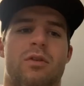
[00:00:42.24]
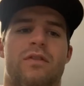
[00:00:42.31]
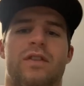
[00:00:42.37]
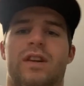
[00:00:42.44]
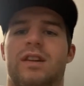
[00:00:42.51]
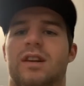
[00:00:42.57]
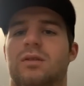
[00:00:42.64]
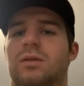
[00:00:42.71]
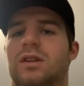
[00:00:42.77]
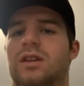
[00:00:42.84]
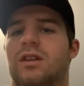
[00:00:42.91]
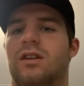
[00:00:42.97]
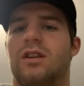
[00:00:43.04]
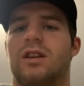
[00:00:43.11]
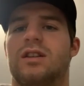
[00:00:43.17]
perfectly with
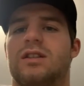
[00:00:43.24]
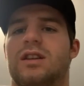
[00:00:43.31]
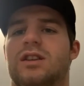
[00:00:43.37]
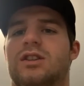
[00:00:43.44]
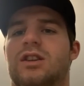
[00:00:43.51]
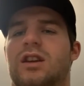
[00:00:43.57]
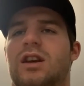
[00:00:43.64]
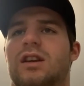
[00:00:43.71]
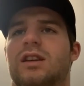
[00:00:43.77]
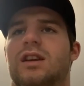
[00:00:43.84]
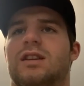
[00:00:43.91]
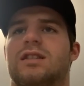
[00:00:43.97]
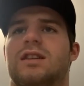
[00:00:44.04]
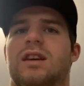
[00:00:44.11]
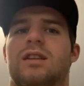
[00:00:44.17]
the organization, like
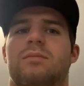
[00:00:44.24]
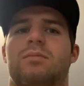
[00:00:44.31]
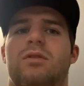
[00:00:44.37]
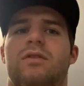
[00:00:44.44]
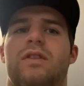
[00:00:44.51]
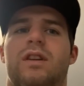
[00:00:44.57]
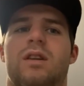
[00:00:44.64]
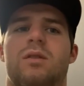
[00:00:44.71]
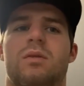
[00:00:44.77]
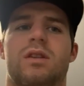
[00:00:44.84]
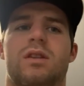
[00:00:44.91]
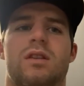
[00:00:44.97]
I said, perfectly with